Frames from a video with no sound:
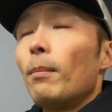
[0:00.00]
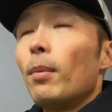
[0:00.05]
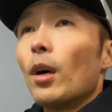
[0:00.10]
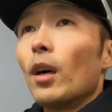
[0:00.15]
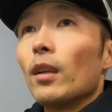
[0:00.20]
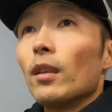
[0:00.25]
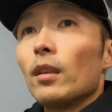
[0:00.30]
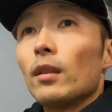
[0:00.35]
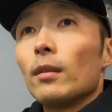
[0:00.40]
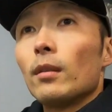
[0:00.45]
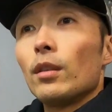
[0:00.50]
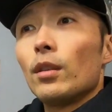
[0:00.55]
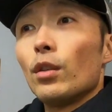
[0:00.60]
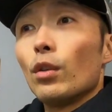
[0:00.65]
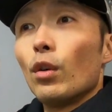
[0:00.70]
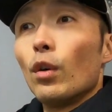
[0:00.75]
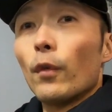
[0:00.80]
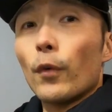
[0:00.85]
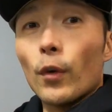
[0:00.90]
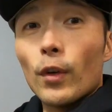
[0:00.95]
but
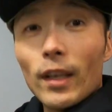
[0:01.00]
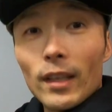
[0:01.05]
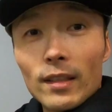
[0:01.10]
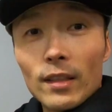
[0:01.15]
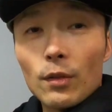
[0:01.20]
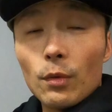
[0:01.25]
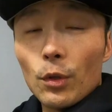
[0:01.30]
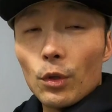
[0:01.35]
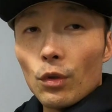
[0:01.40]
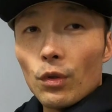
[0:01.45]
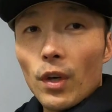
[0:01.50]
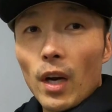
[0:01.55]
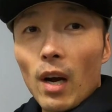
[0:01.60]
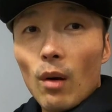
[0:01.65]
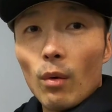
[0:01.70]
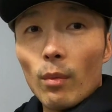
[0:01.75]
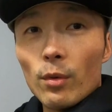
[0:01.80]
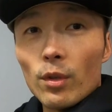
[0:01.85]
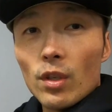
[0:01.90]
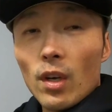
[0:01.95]
you'll forget to switch your
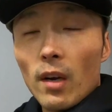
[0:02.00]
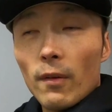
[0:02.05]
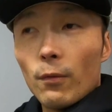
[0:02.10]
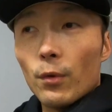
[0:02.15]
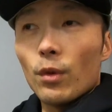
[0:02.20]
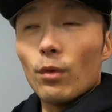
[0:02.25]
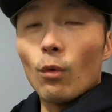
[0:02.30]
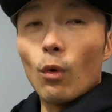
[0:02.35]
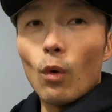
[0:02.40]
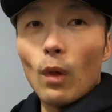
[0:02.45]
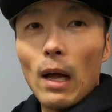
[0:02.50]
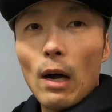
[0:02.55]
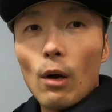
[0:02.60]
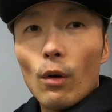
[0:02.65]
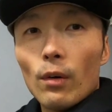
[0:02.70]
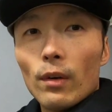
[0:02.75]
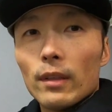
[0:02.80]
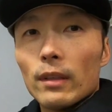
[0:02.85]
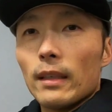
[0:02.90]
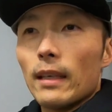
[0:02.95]
tire warmers off when you roll
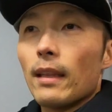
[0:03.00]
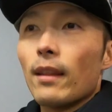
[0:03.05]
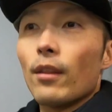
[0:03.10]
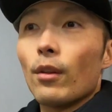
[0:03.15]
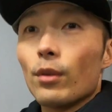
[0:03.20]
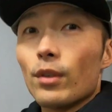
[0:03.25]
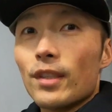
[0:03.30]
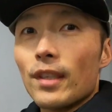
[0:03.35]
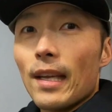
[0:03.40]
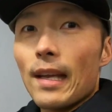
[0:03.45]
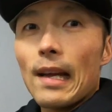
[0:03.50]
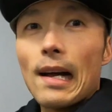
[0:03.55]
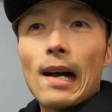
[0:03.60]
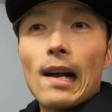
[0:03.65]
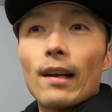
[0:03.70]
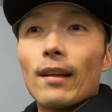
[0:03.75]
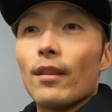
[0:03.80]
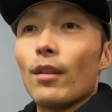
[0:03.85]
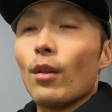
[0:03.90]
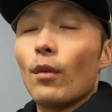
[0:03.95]
out, and then they'll stay
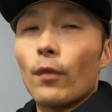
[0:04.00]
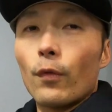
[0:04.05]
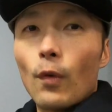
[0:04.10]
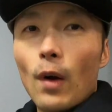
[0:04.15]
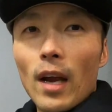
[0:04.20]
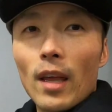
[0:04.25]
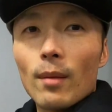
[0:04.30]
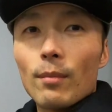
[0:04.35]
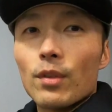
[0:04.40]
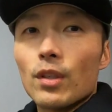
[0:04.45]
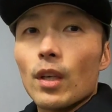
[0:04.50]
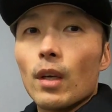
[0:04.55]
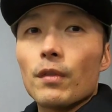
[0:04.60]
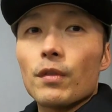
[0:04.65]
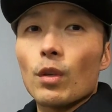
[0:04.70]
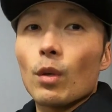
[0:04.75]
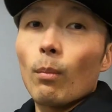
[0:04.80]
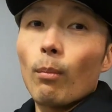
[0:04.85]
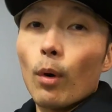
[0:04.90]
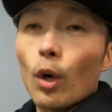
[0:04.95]
on and they'll fry
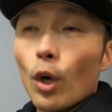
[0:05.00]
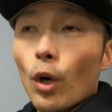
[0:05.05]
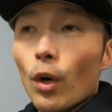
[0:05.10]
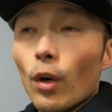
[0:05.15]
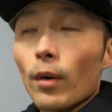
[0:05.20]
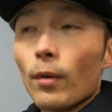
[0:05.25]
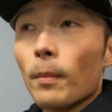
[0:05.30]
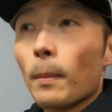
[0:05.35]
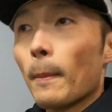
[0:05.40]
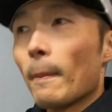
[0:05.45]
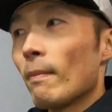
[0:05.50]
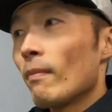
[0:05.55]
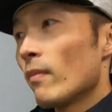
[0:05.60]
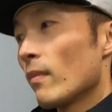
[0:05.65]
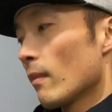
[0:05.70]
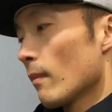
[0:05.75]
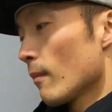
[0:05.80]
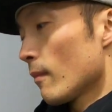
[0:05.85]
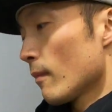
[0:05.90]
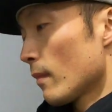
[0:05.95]
themselves, they'll burn,
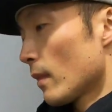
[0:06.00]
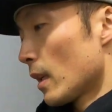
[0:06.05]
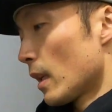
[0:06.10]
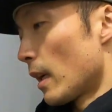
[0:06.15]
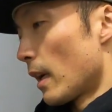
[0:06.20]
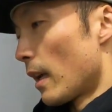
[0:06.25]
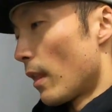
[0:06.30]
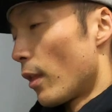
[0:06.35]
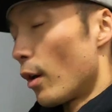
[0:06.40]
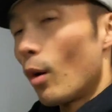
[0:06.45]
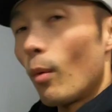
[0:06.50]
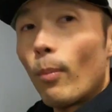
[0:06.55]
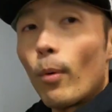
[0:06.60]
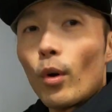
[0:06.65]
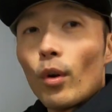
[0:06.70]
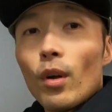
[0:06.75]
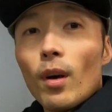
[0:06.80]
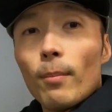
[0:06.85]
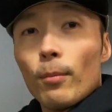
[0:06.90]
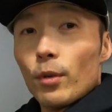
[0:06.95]
and they'll
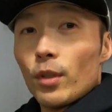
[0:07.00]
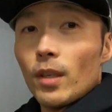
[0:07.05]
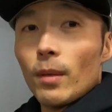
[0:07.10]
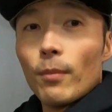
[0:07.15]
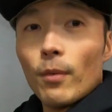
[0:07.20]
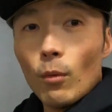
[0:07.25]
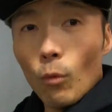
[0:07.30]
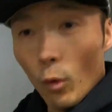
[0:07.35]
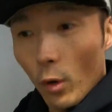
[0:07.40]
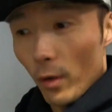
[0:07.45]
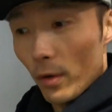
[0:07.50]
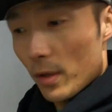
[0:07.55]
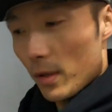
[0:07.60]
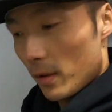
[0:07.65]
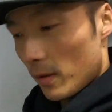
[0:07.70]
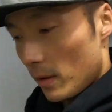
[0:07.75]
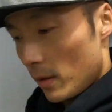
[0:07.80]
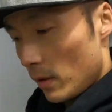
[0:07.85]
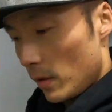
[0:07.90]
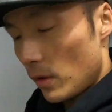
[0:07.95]
burn up or something
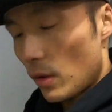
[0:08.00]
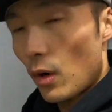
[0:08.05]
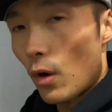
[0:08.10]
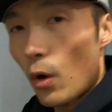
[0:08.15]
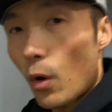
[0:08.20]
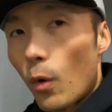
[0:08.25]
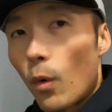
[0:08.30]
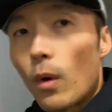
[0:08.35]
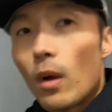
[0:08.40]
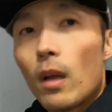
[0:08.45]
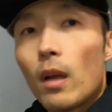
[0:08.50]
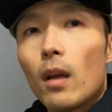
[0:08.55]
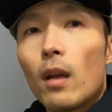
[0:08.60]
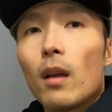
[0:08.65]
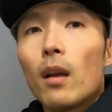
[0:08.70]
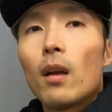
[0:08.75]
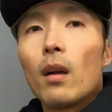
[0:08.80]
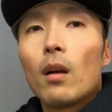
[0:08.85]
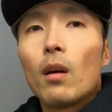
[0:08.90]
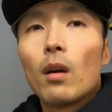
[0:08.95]
worse. So
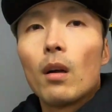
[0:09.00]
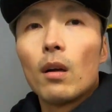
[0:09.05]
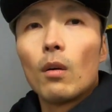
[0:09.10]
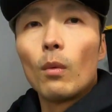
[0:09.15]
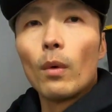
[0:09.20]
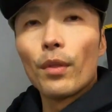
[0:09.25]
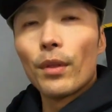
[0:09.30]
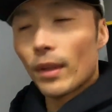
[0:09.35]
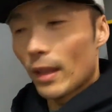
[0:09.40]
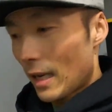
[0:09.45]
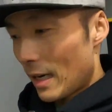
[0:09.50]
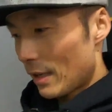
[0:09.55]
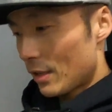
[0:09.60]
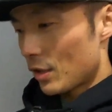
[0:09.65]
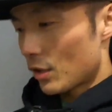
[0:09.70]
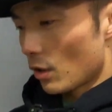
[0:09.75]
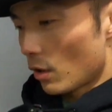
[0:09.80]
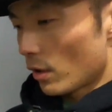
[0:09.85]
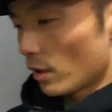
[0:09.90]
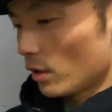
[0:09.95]
one thing that I
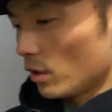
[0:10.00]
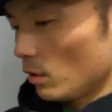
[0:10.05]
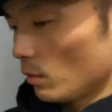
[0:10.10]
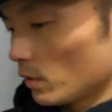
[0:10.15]
started